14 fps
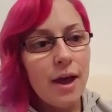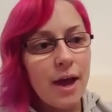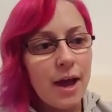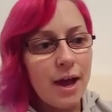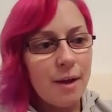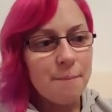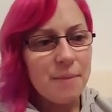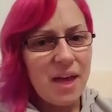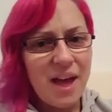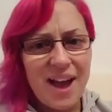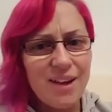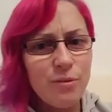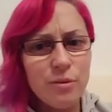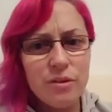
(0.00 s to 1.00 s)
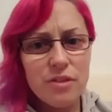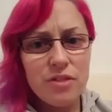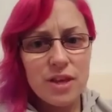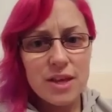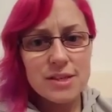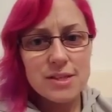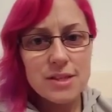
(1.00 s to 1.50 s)
I had all the
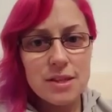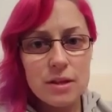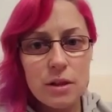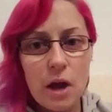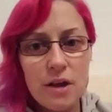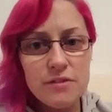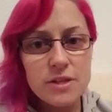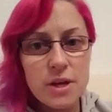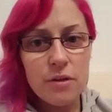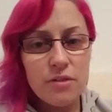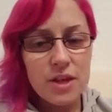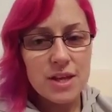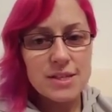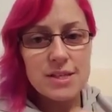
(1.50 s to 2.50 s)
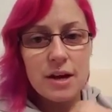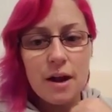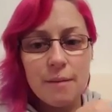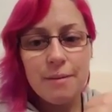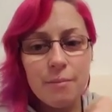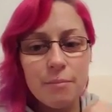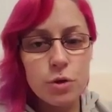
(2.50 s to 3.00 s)
things, the lifestyle things that
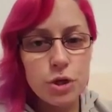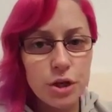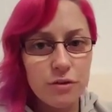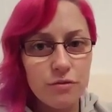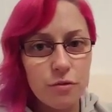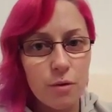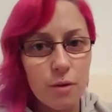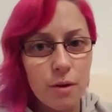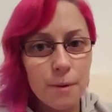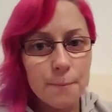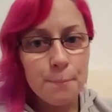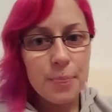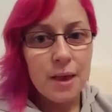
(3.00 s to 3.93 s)
I'd been pushing for.